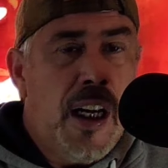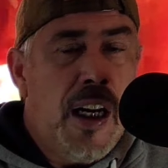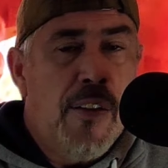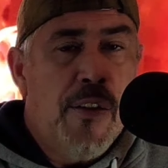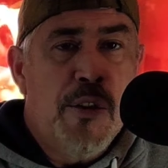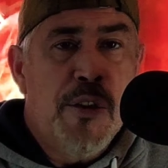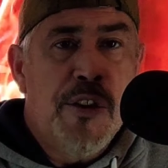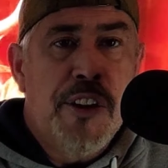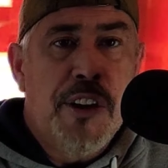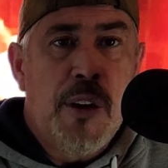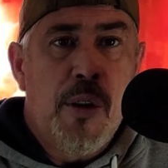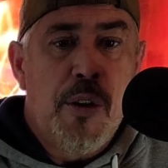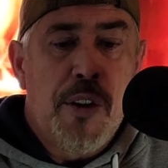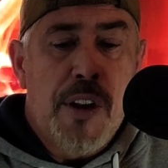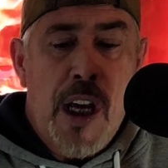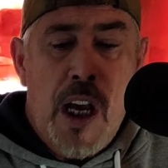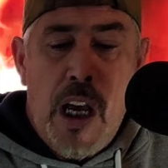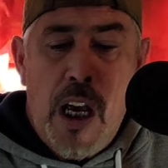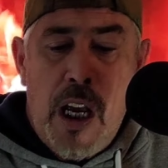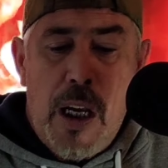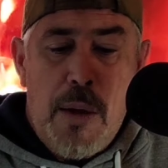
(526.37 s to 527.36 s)
every single
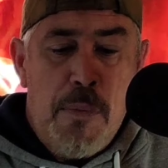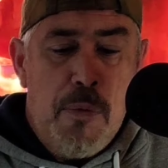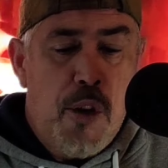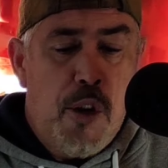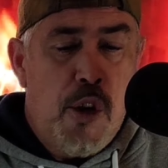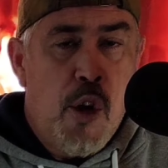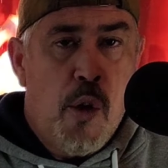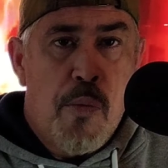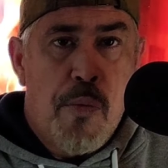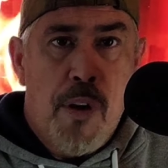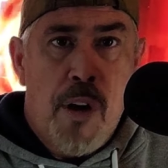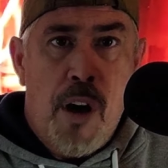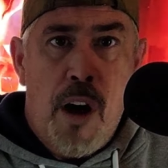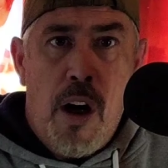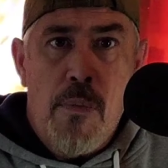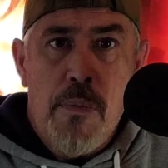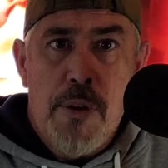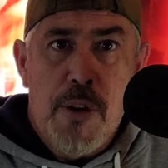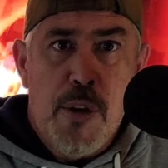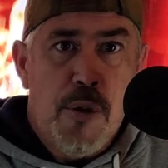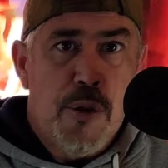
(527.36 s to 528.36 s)
time. No
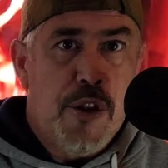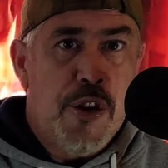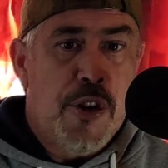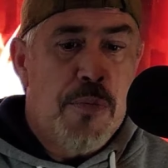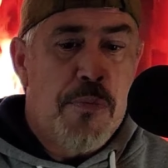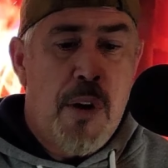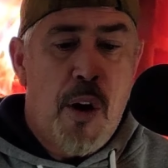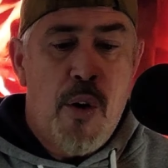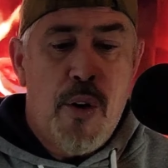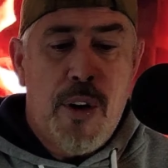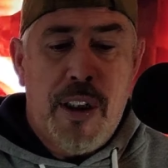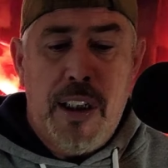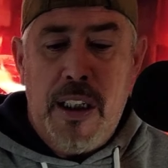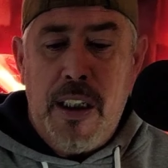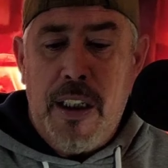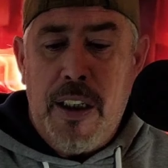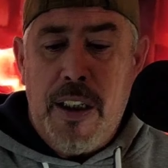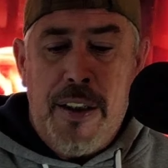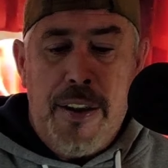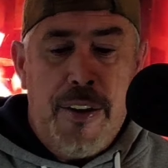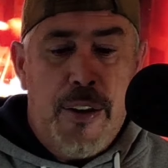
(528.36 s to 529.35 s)
problems, no
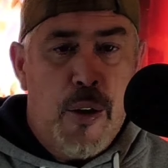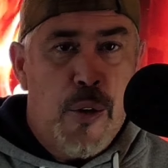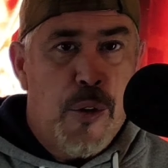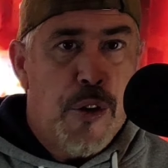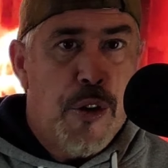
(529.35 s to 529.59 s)
smoking, no